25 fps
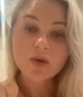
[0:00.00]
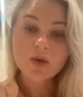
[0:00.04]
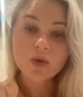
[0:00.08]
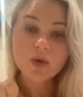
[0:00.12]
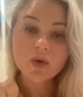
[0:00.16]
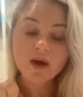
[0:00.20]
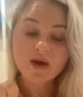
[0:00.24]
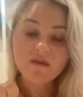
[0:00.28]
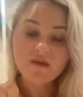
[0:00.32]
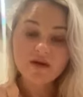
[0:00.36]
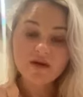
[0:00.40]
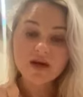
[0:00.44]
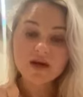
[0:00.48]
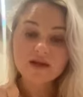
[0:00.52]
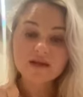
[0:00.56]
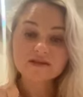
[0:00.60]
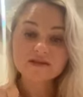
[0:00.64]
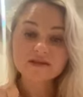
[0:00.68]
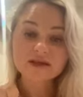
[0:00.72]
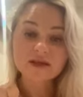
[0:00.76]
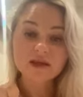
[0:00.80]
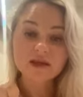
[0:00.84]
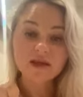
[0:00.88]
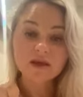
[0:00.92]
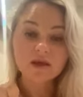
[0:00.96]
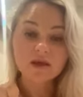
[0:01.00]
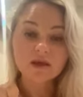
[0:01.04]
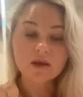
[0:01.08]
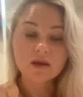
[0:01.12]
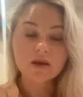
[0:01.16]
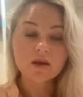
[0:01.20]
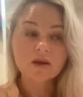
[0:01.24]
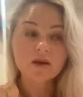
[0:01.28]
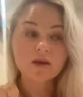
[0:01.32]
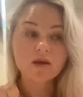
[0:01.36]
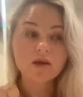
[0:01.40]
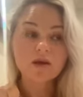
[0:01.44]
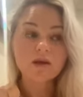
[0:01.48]
whoever is
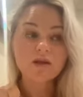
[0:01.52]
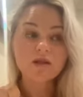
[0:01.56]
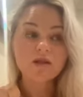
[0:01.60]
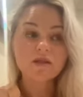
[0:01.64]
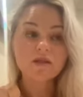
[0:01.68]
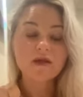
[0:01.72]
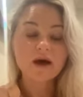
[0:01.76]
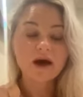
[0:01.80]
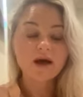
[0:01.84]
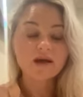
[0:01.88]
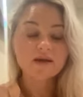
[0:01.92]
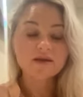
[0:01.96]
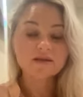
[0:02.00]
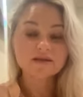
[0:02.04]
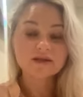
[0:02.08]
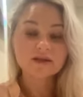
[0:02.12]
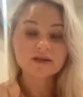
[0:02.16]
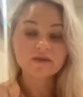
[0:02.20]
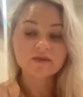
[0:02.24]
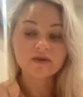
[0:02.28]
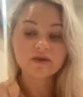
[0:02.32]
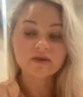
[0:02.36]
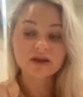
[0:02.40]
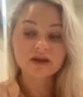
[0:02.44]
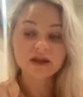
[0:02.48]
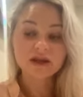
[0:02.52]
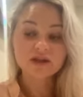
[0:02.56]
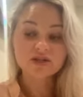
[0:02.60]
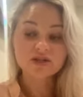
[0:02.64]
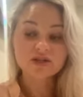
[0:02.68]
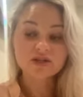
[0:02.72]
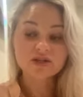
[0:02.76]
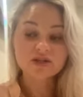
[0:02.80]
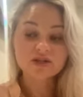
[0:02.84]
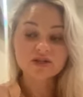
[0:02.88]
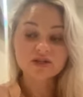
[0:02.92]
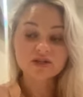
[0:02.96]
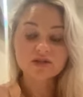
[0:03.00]
in that deep of a
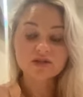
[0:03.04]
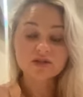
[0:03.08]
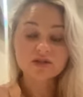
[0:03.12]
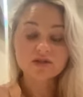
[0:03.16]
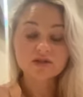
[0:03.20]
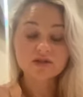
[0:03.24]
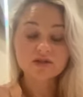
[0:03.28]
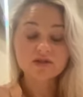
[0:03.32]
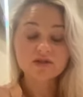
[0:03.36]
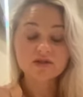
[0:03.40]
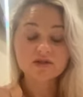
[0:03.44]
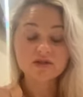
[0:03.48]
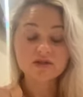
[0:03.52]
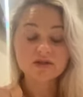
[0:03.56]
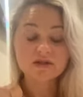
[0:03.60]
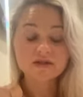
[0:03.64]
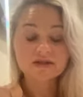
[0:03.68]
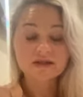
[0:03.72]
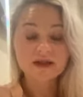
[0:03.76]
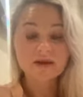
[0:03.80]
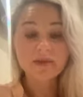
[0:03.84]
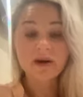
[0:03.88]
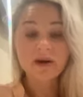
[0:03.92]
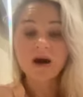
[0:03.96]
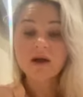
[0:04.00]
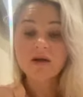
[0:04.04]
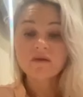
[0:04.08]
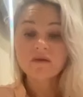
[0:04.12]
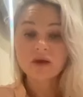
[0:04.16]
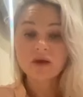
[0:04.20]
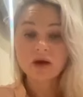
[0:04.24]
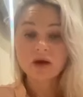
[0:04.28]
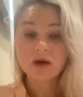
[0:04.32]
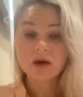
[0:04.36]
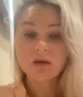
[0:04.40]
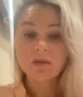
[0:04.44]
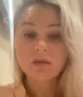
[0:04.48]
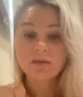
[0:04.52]
connection, to step out of
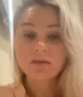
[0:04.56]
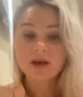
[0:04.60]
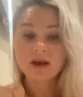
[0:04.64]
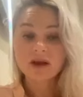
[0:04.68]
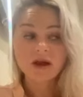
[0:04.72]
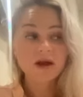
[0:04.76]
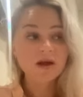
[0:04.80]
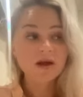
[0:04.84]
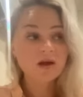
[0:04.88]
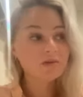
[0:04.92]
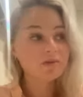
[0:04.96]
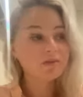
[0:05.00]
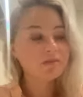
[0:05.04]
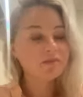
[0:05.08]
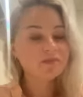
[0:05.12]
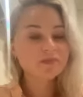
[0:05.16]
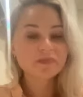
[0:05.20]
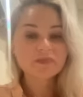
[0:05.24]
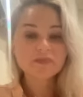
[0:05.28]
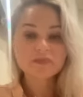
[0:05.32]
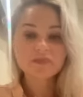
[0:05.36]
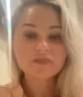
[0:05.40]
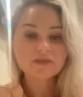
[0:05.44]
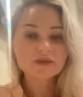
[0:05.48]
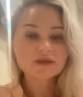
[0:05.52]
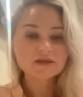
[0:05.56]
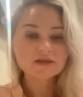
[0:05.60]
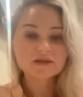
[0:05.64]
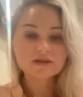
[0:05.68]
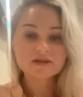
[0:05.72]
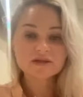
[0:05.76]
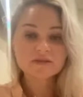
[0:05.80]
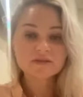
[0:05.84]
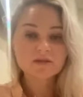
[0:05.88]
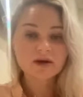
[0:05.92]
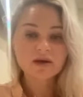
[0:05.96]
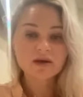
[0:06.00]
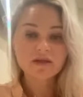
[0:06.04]
it and be like, this
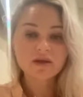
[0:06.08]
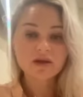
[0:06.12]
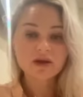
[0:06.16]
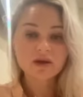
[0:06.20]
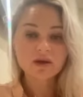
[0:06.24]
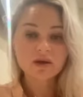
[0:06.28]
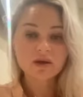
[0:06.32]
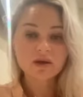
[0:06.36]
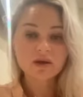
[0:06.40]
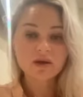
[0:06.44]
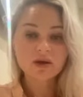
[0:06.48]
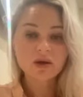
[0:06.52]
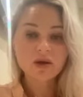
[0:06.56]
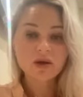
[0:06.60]
isn't my thing.